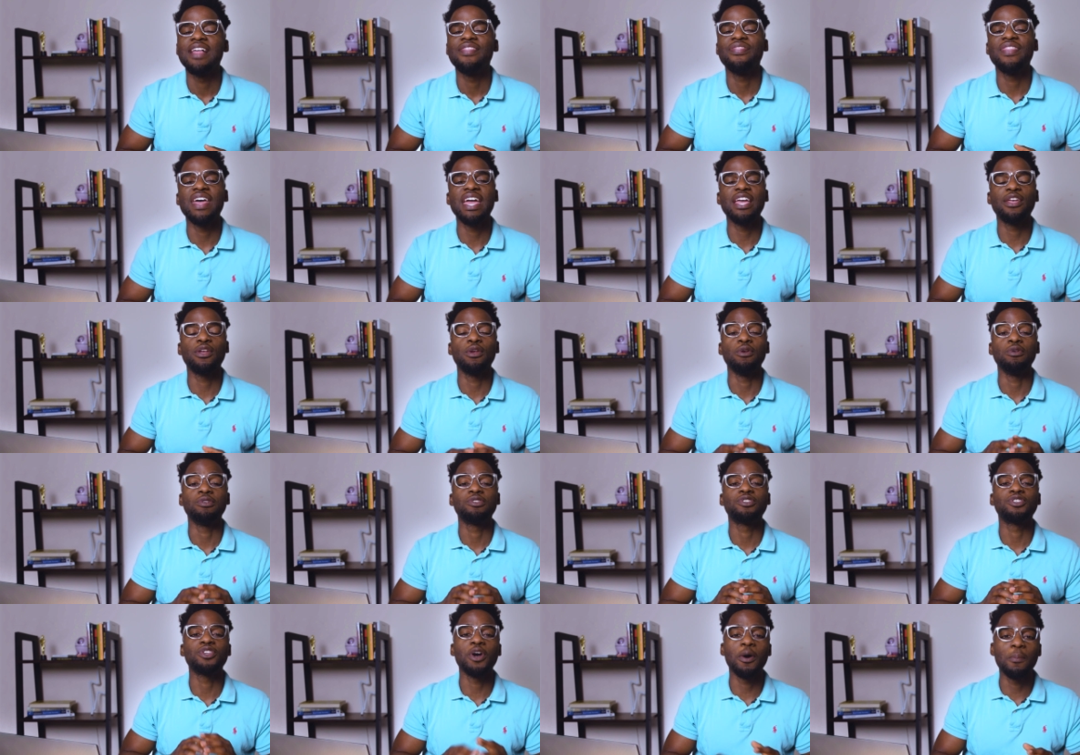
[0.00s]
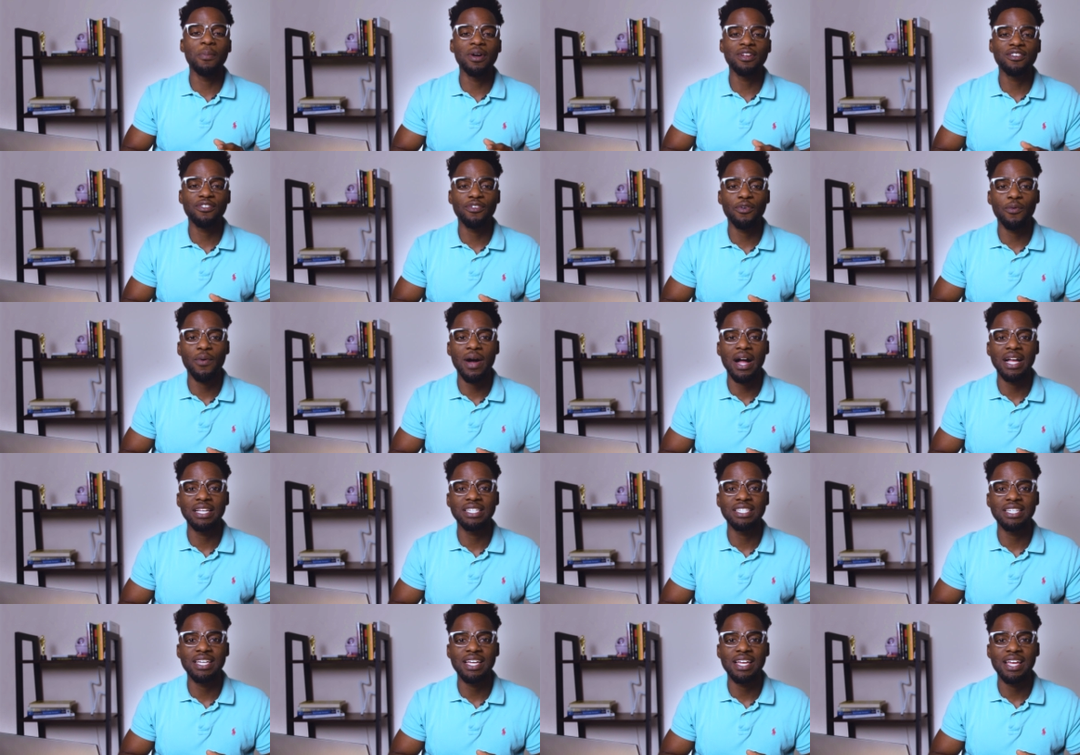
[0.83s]
Thank you so much for
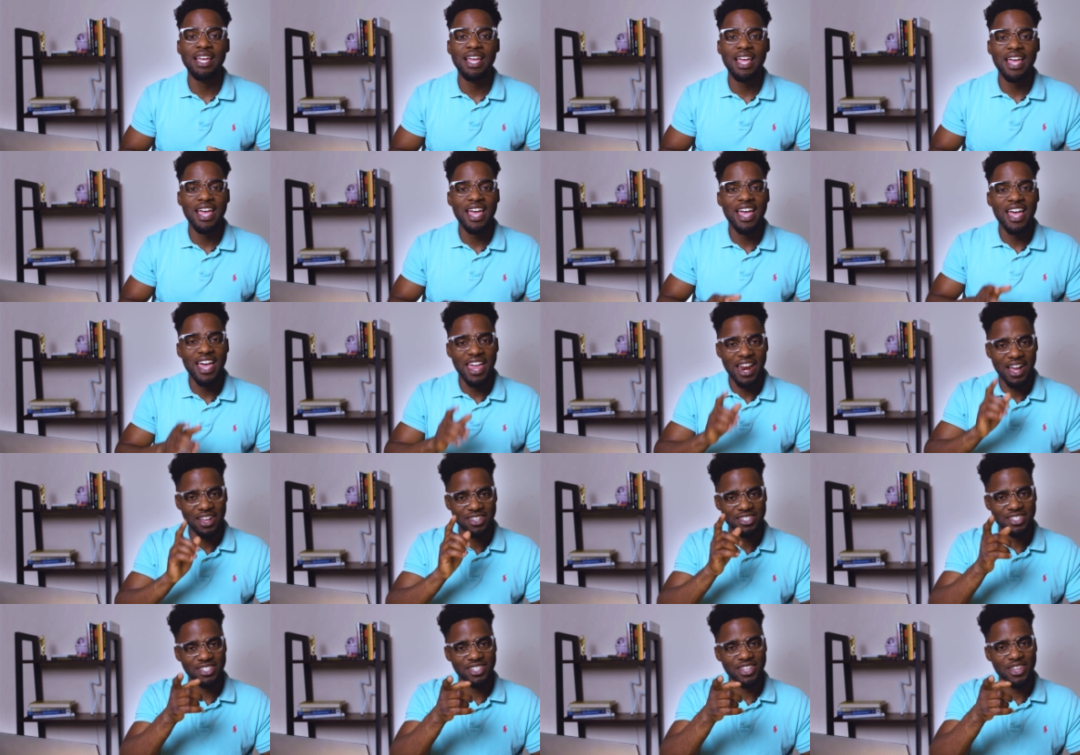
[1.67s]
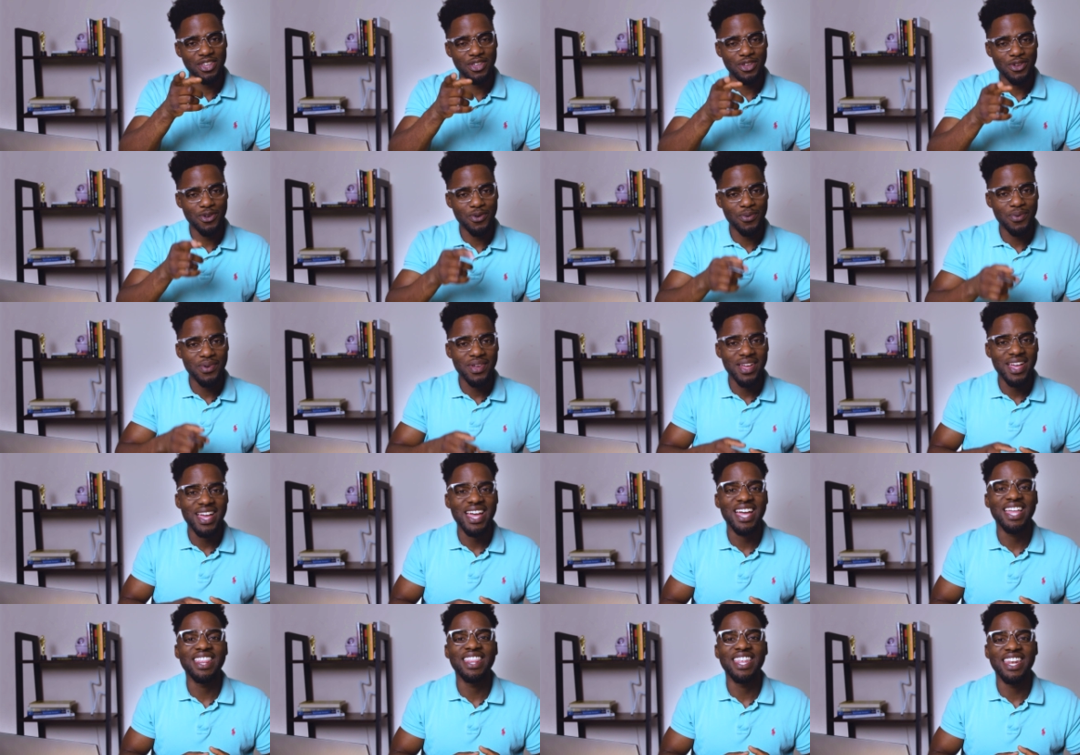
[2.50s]
watching. and I'll see you
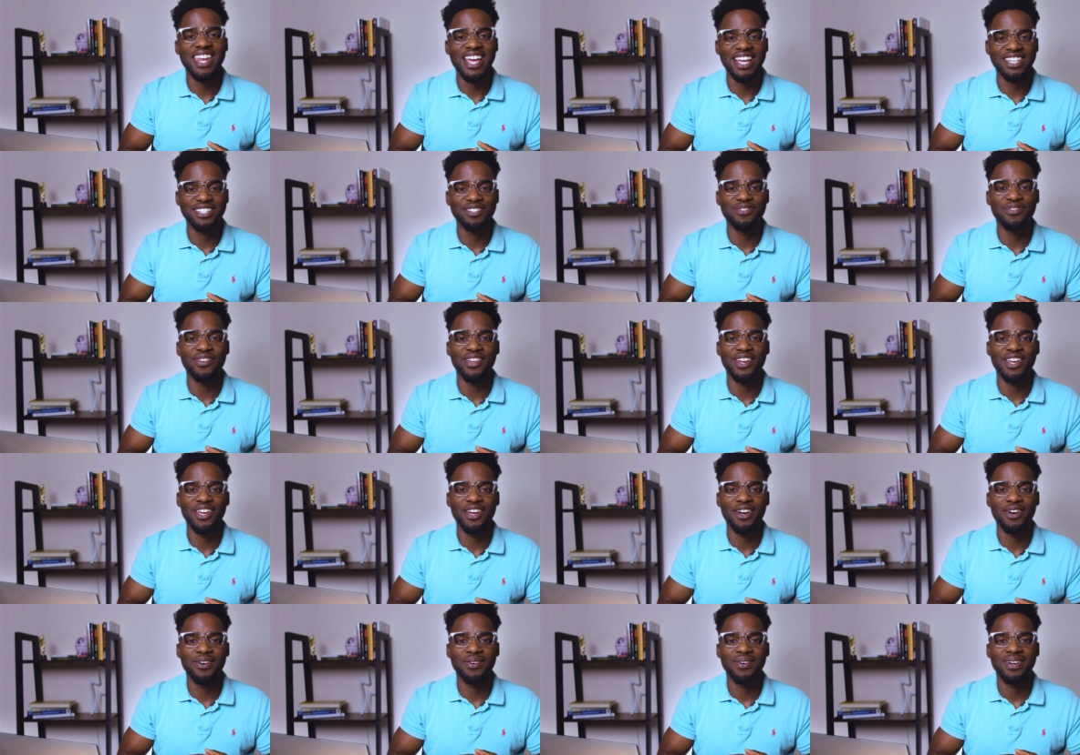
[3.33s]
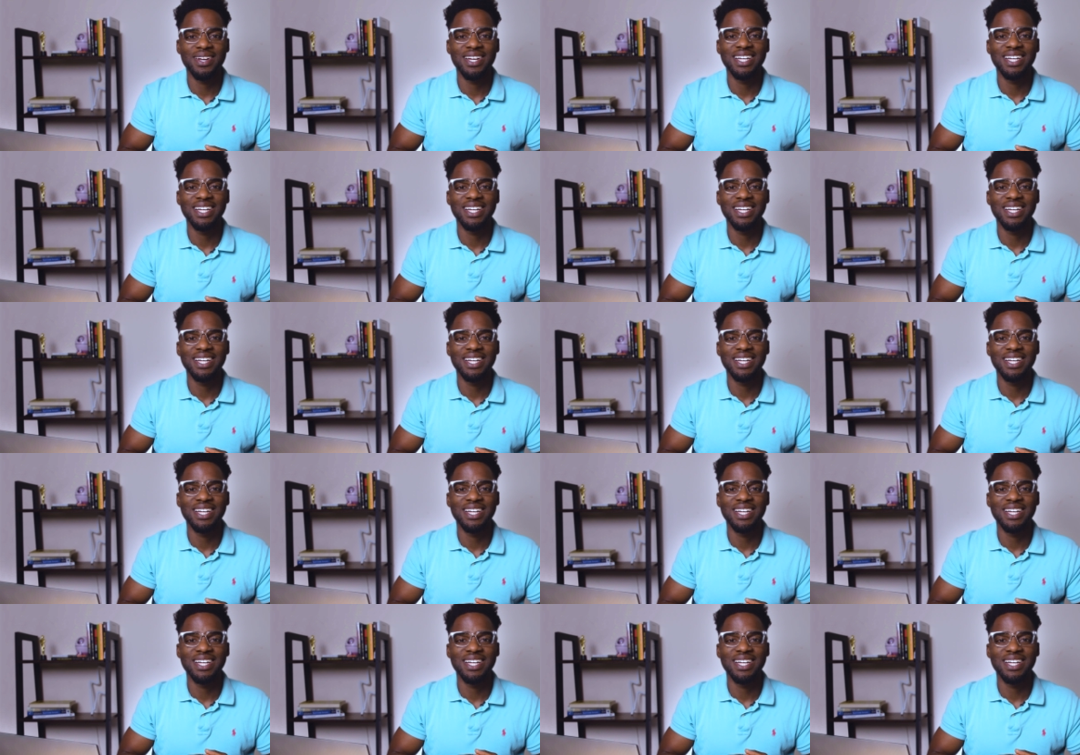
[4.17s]
in the next video.